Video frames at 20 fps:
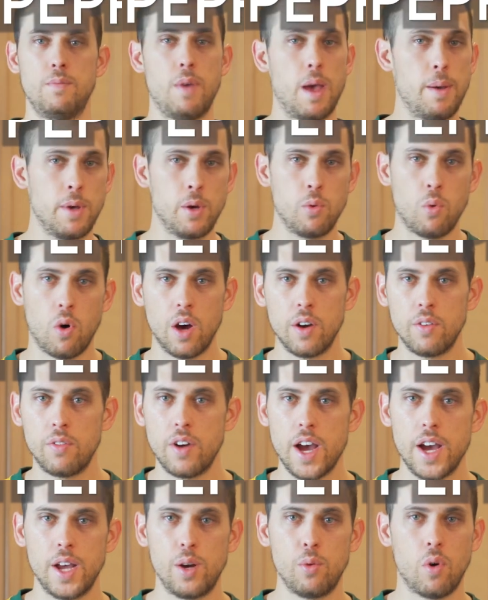Maybe 1
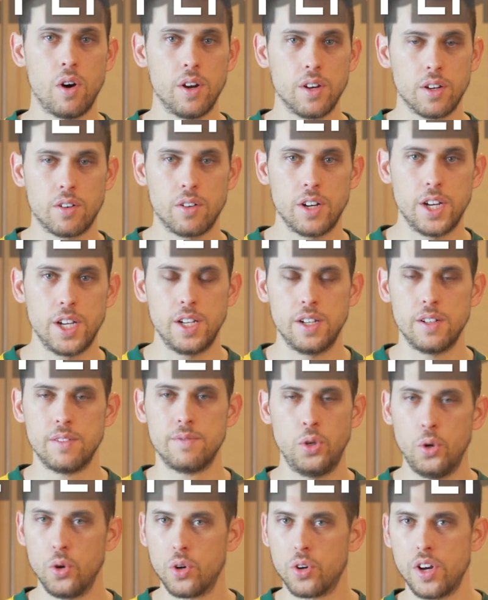red, 1 green,
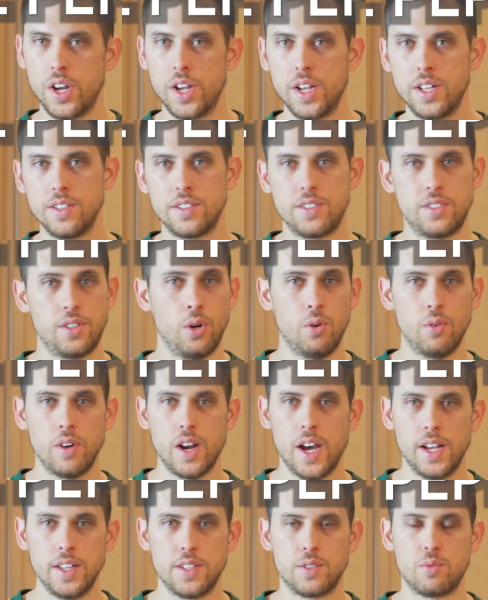2 greens, 2
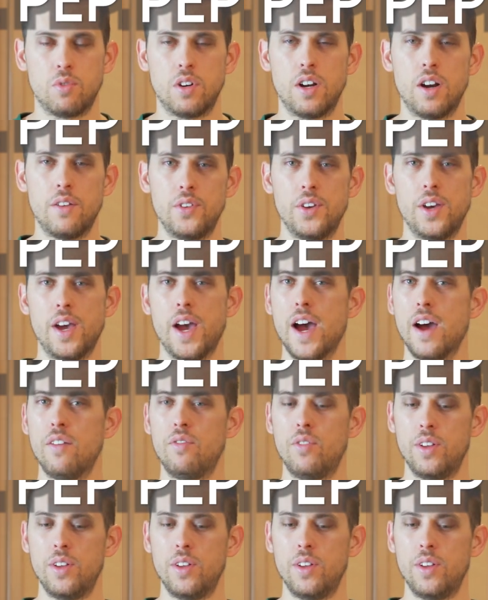reds, whatever you have